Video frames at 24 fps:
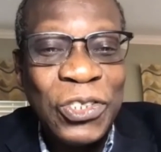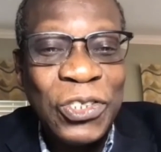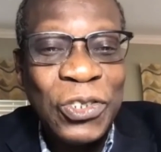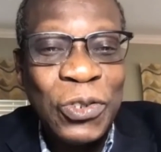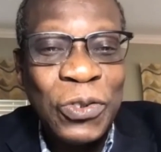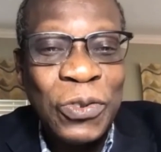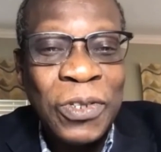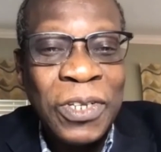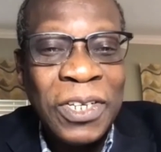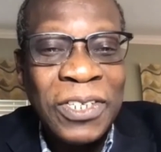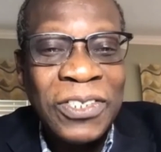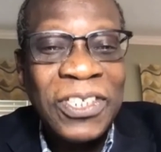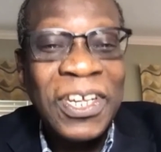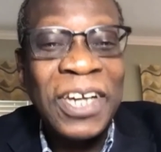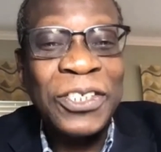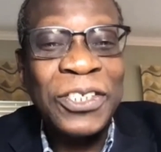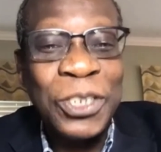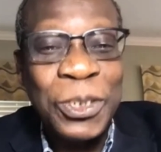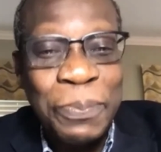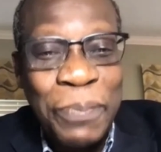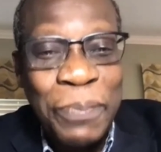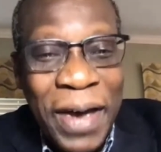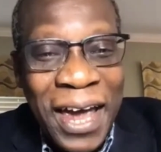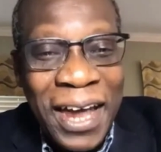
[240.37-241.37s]
to
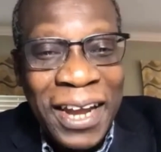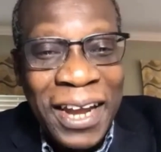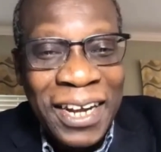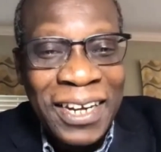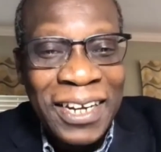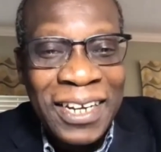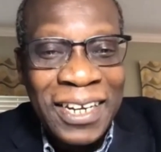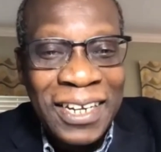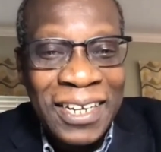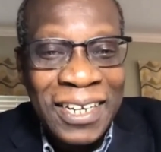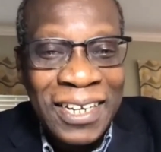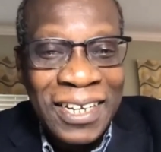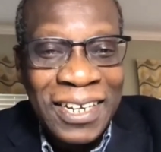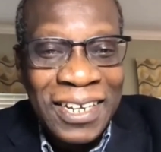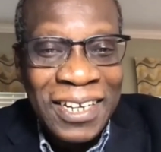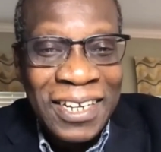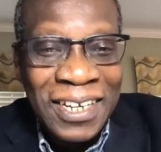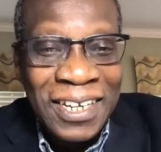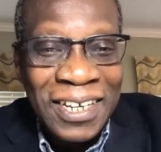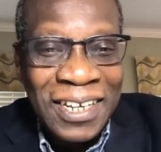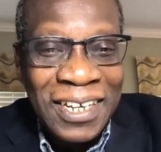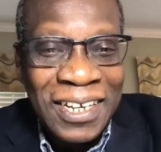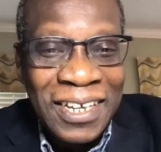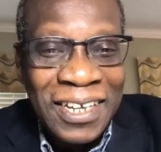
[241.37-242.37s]
suspend
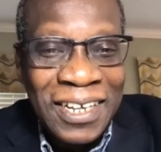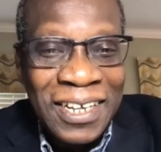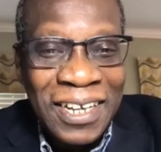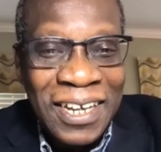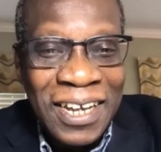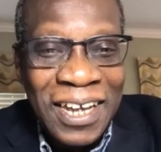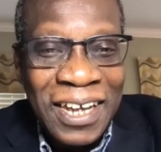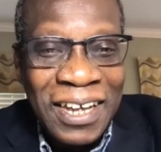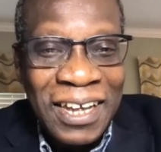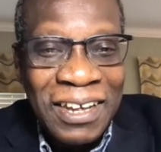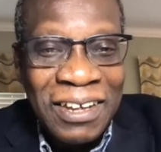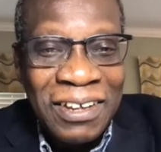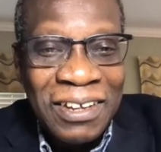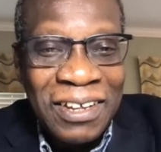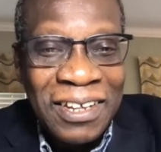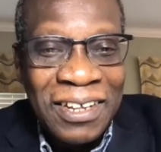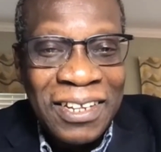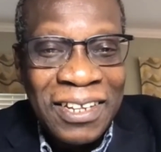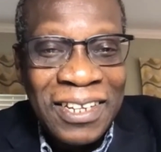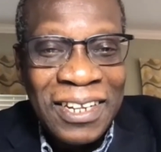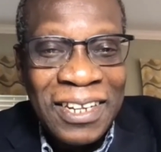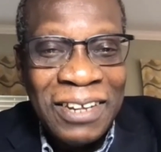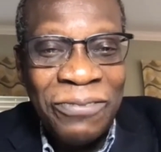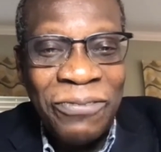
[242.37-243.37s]

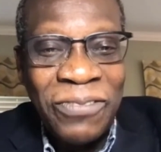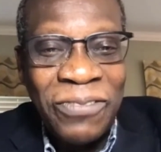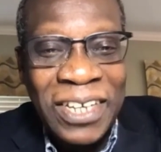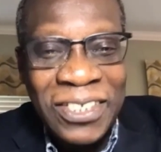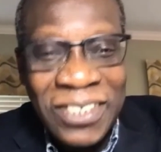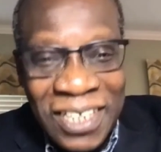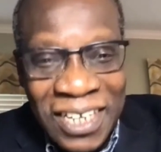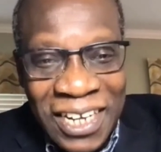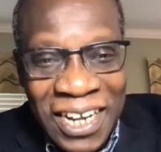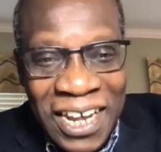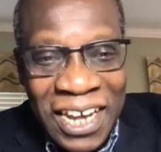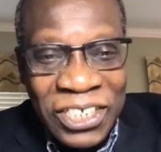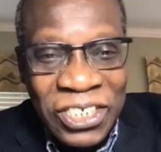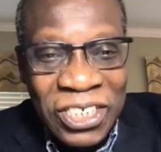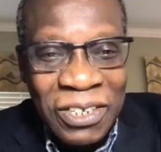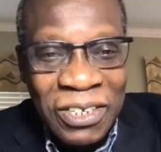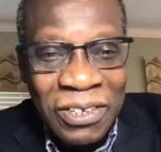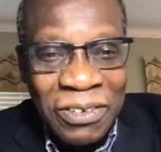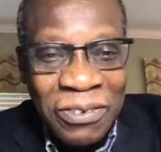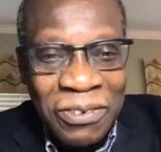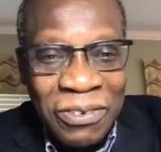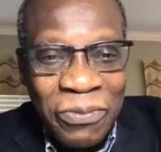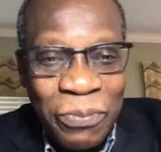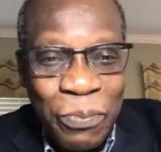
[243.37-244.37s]
the
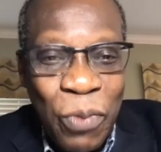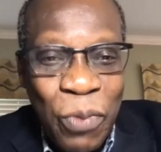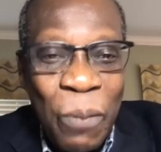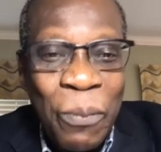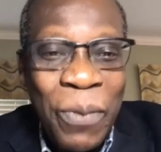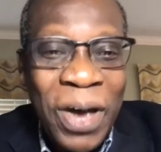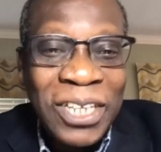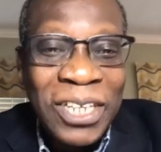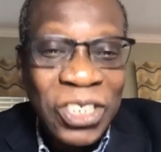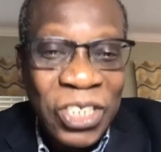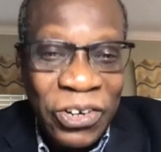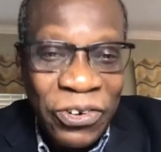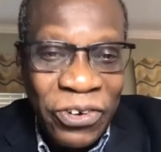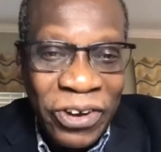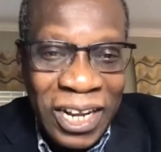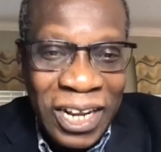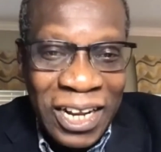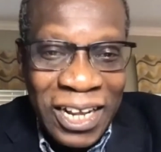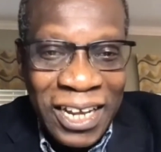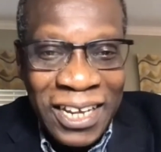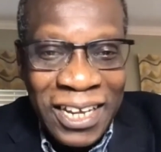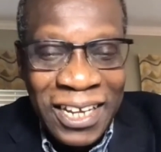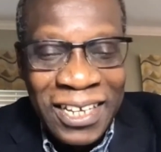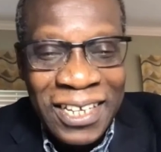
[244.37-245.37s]
vaccination
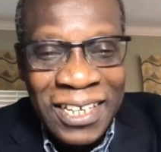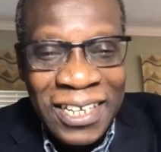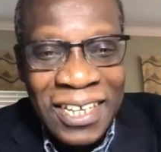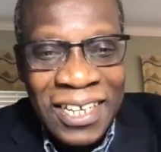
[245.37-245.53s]
momentarily